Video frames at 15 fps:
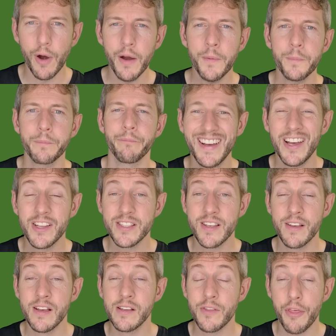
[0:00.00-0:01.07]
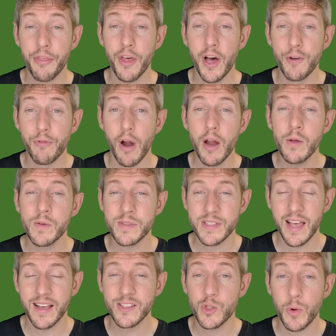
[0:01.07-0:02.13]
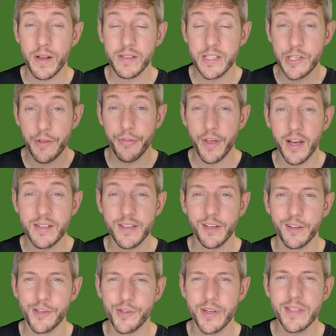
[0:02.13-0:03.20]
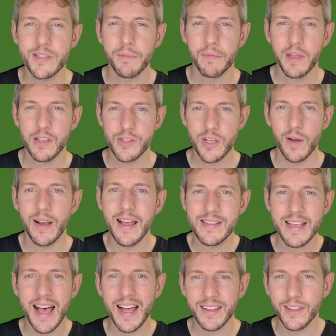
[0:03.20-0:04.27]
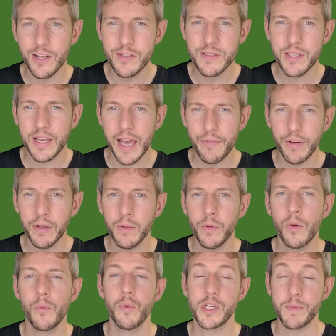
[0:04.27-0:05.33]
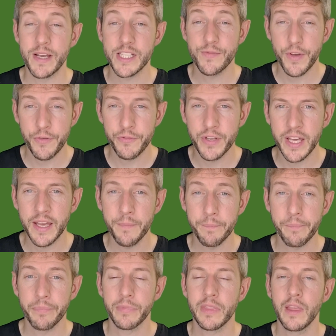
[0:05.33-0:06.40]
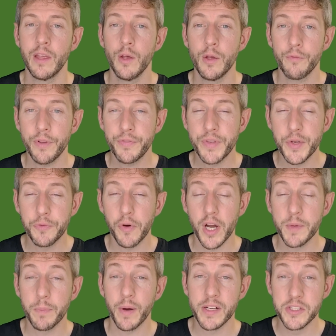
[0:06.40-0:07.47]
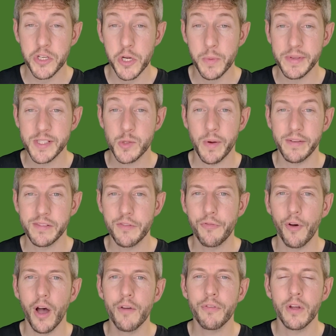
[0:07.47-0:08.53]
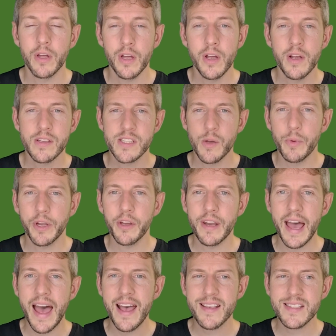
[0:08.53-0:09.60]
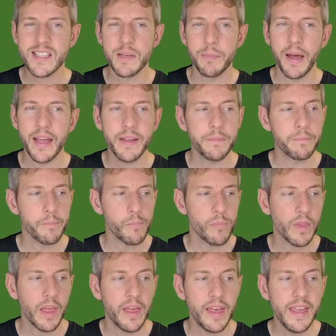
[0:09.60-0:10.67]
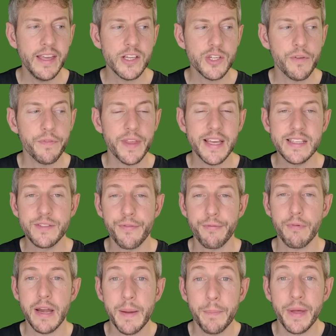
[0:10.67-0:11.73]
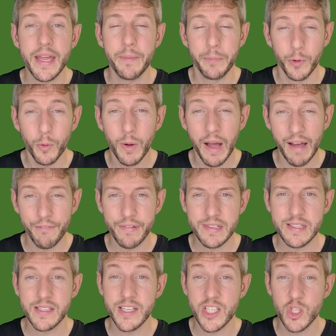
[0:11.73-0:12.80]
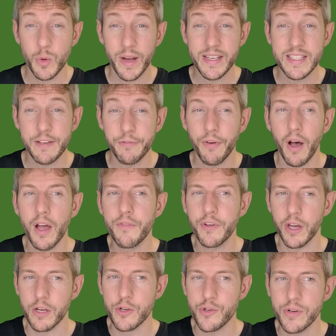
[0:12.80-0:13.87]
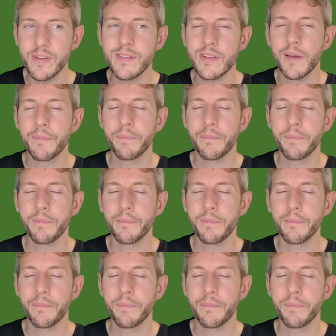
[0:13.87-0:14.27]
row. So the third row says 20 to 30 countries. So let's add those together, which makes 50. 50 divided by 2 is 25. So we're going to estimate each of these 3 people have visited 25 countries.